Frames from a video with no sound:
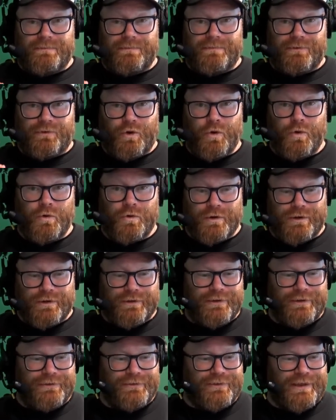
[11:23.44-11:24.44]
Could
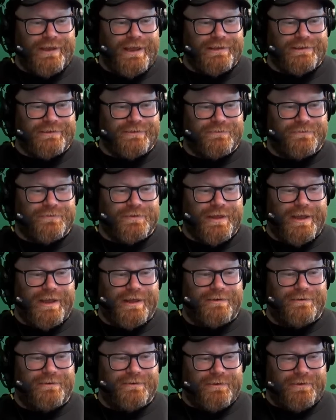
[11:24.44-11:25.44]
is the answer for
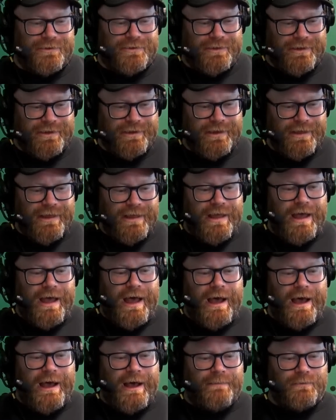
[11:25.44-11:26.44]
that, I think.
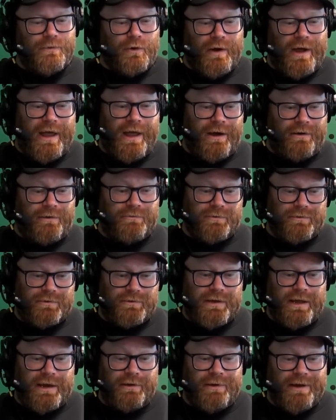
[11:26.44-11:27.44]
Or how
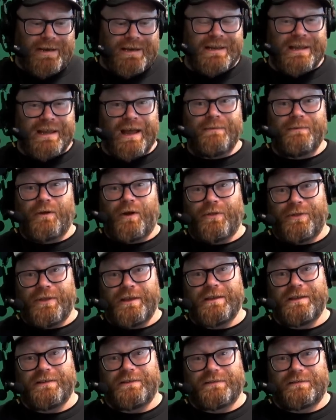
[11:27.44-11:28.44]
anywhere near. I
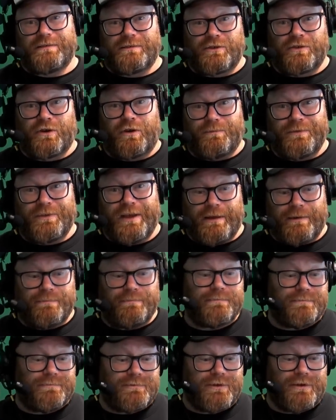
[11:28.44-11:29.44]
think he's top 10.
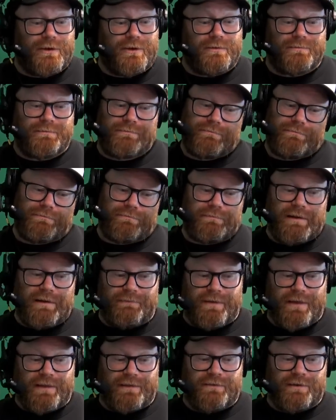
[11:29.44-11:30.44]
So
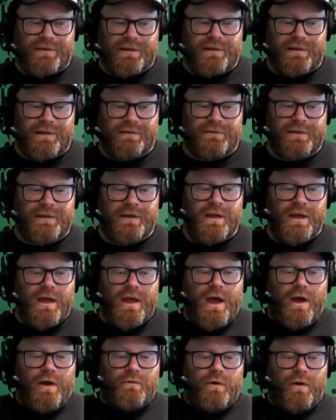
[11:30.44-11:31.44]
if that's near, that's near.
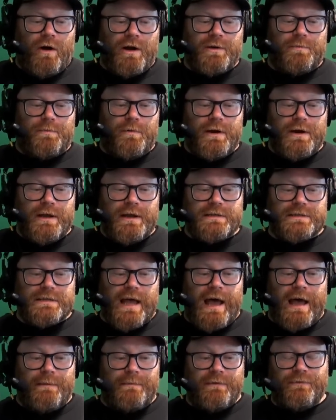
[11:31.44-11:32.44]
Ryan to Briggs.
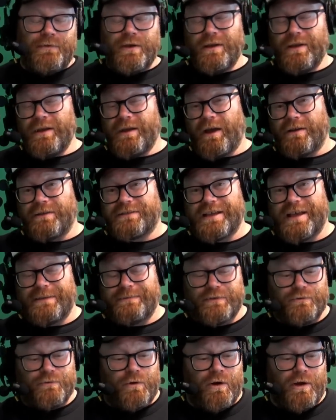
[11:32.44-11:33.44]
If you can go
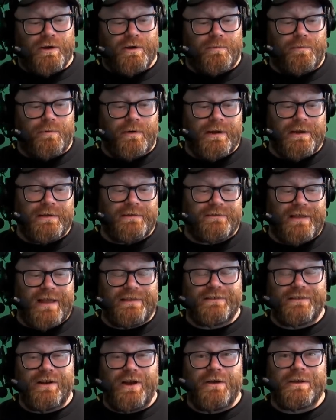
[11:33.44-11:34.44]
Samson Ryan to Briggs,
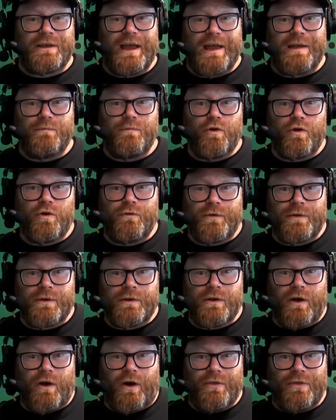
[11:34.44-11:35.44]
that's an okay move.
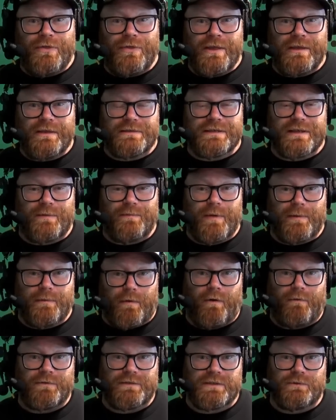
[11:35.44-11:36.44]
And I think some people
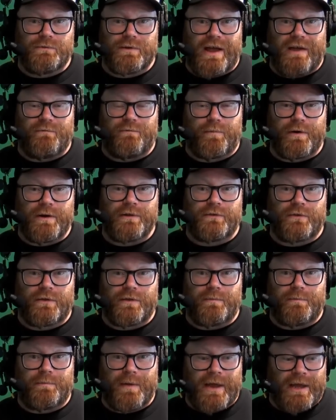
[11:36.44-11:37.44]
obviously would have Briggs on
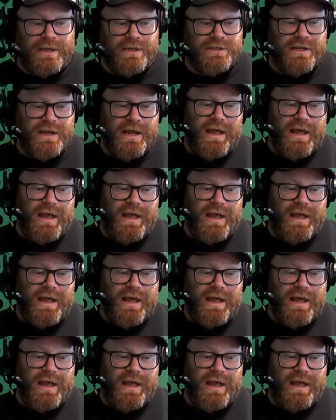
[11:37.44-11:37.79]
the bench.